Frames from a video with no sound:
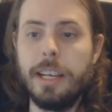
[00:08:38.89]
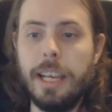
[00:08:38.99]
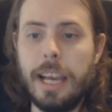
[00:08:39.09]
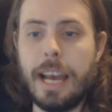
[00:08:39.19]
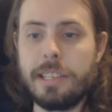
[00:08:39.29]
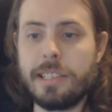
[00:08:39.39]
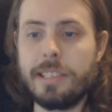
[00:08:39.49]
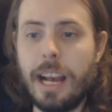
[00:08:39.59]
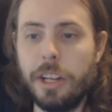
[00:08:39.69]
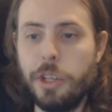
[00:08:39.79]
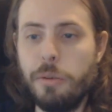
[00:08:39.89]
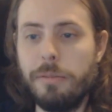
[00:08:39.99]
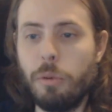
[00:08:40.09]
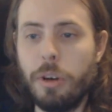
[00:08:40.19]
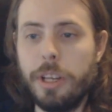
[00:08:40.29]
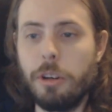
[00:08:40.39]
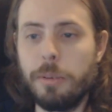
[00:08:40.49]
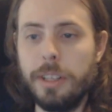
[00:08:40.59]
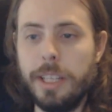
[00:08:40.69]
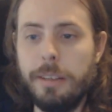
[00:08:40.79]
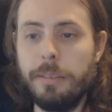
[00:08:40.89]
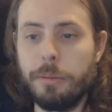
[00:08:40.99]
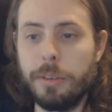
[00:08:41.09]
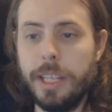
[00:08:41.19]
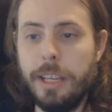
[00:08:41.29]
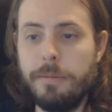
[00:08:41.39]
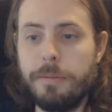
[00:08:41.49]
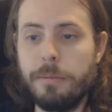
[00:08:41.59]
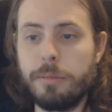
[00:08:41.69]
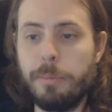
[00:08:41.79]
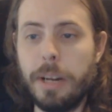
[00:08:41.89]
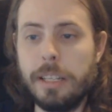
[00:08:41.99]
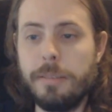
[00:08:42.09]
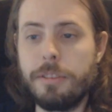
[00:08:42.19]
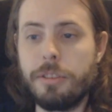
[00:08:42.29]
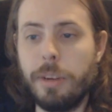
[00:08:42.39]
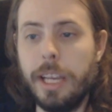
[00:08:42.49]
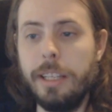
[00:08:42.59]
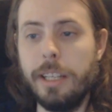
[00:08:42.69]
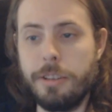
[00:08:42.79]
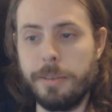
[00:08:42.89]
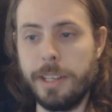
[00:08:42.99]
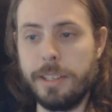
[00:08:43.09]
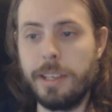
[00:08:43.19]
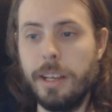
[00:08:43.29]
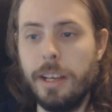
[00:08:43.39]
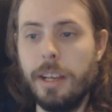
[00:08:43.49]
He asks, how do you avoid or relieve repetitive strain injuries?